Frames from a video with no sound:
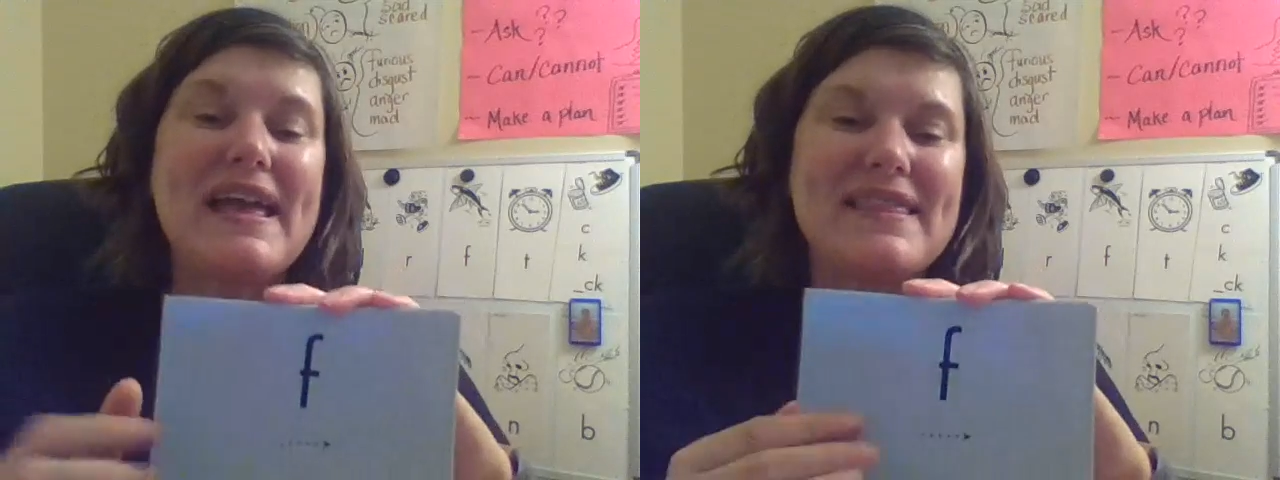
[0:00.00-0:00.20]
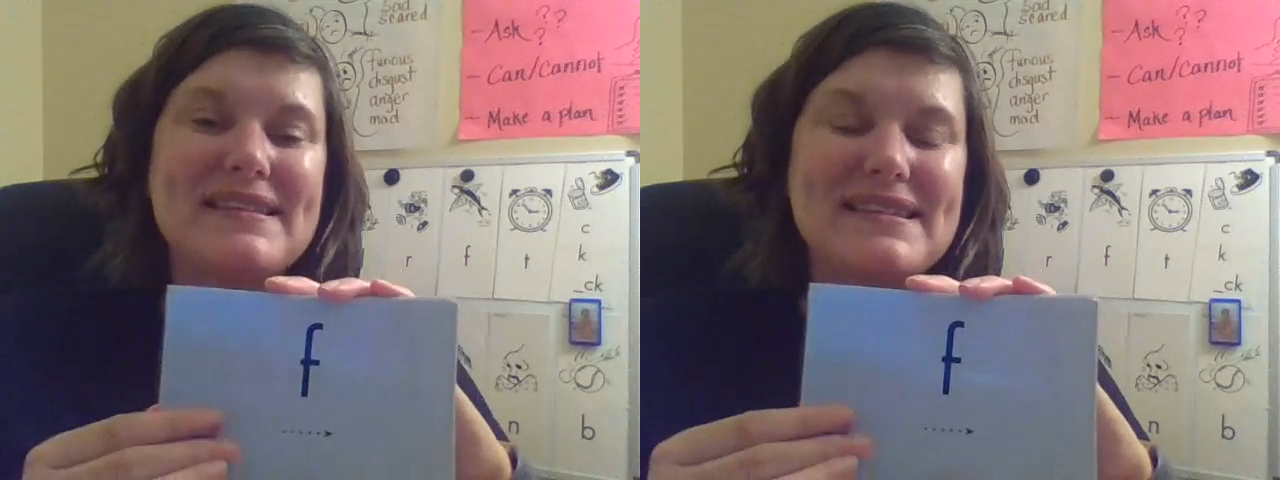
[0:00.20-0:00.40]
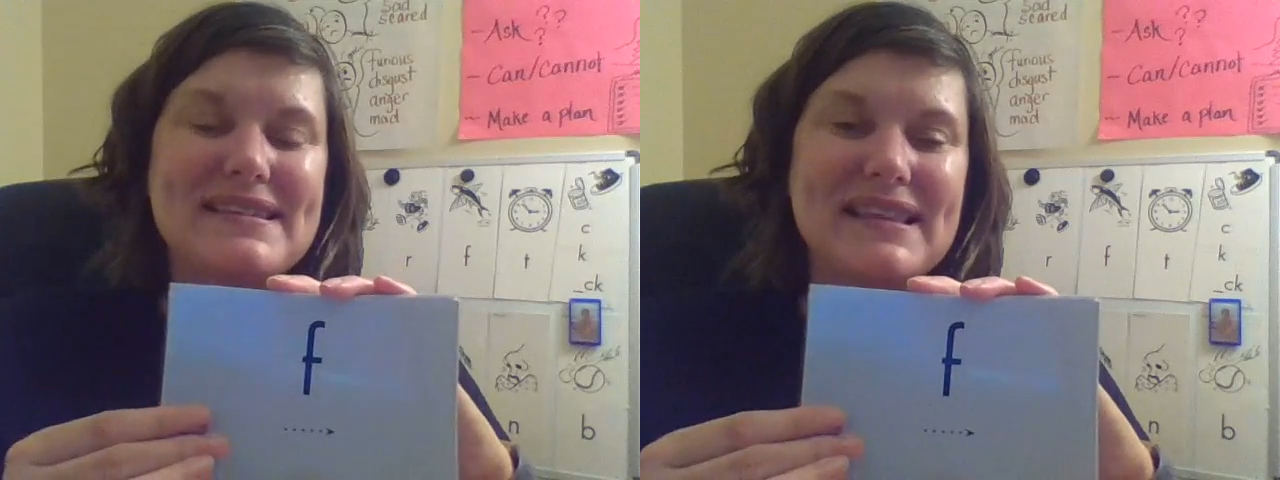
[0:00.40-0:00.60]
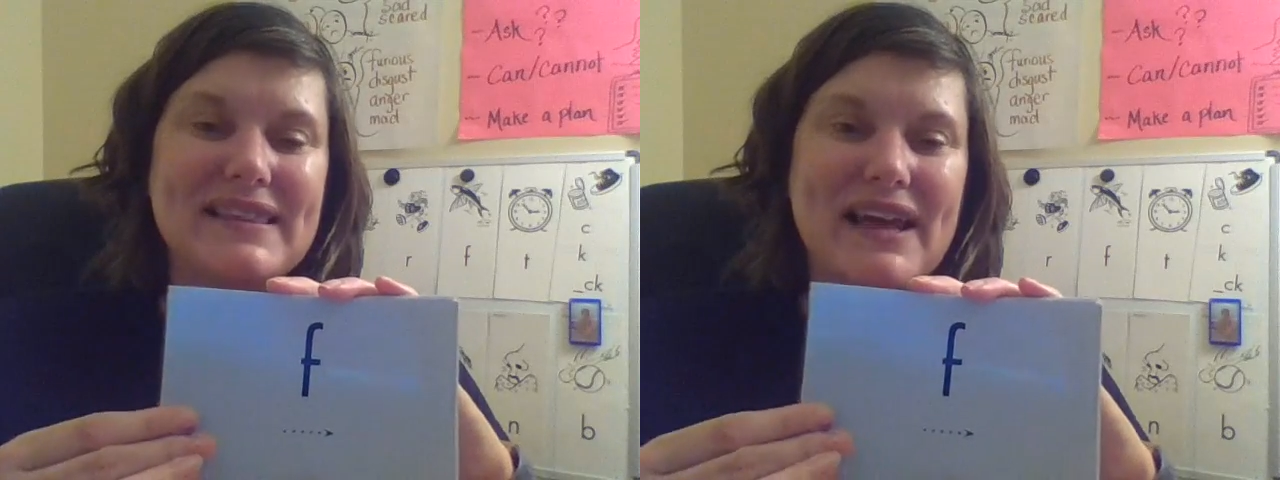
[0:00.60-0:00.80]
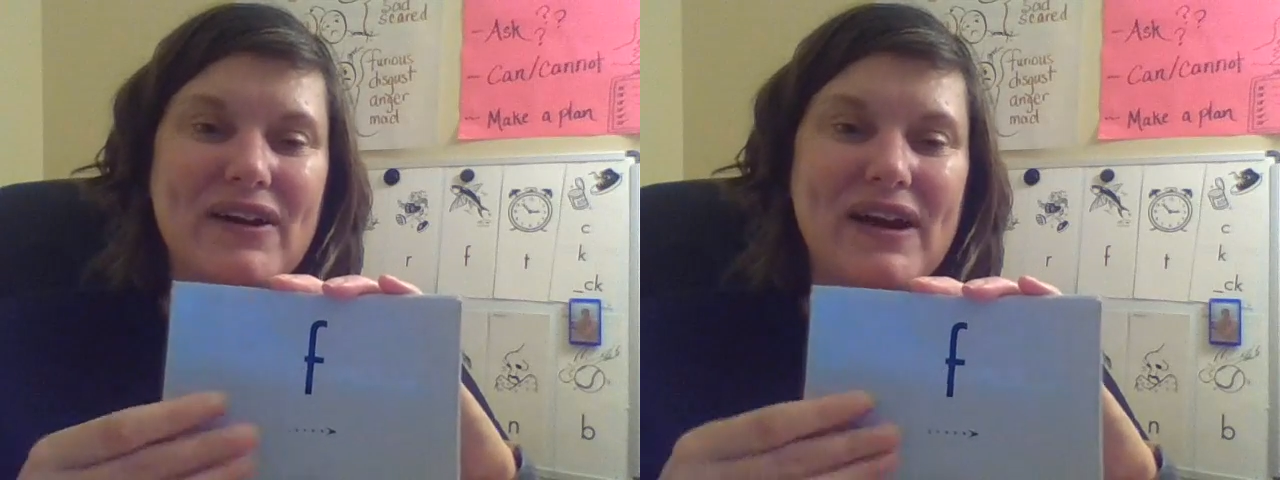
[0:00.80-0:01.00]
This is the
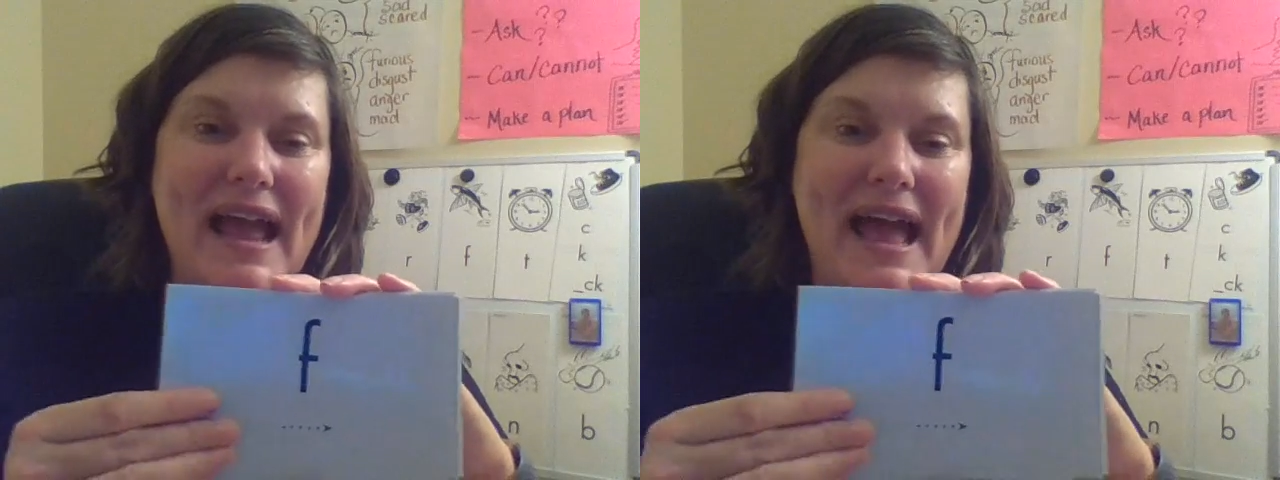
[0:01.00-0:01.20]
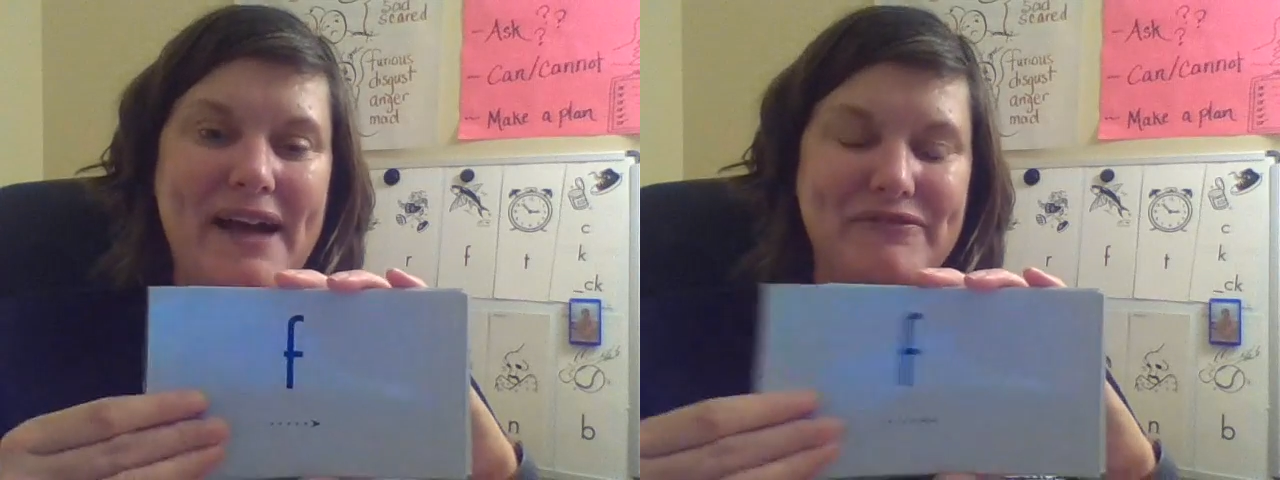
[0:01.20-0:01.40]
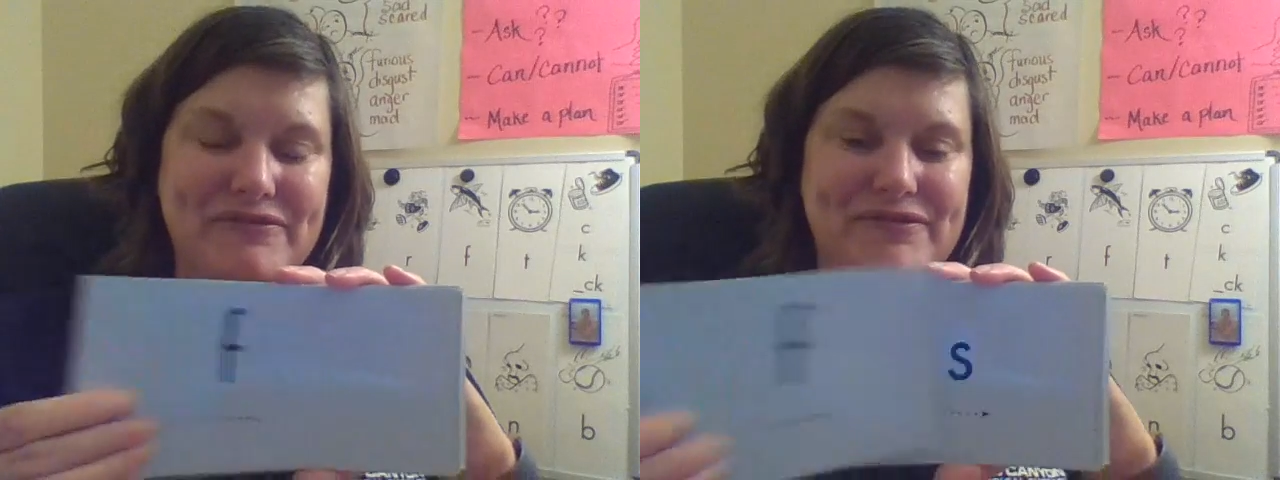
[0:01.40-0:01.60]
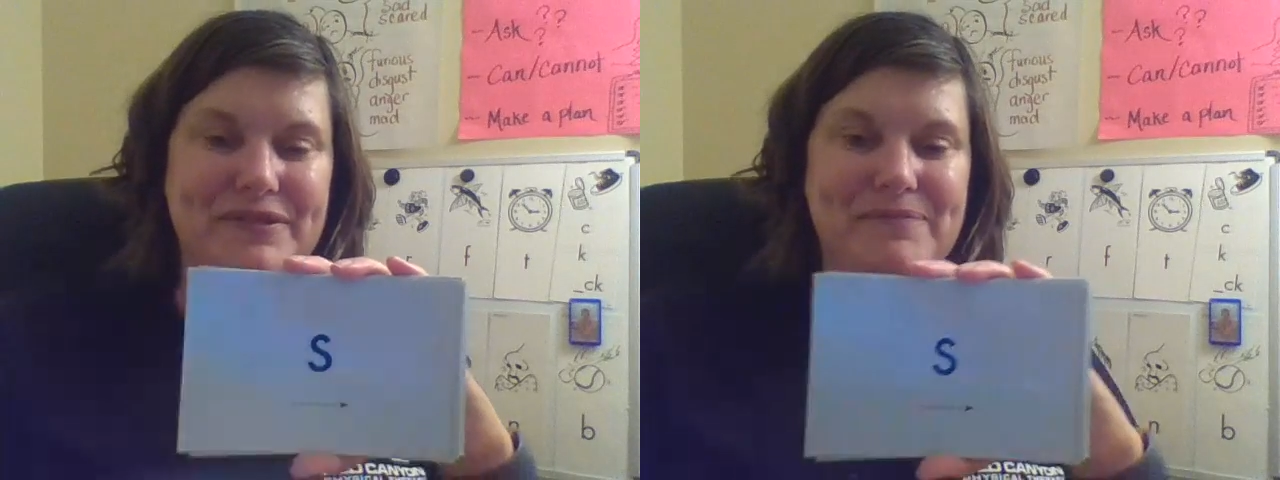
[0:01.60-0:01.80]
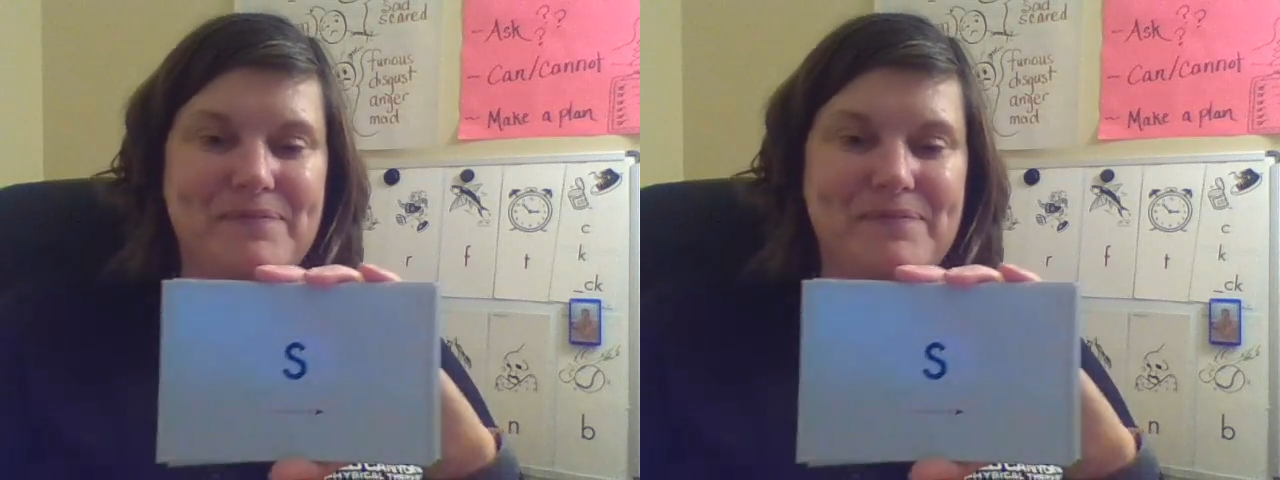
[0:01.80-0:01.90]
letter F.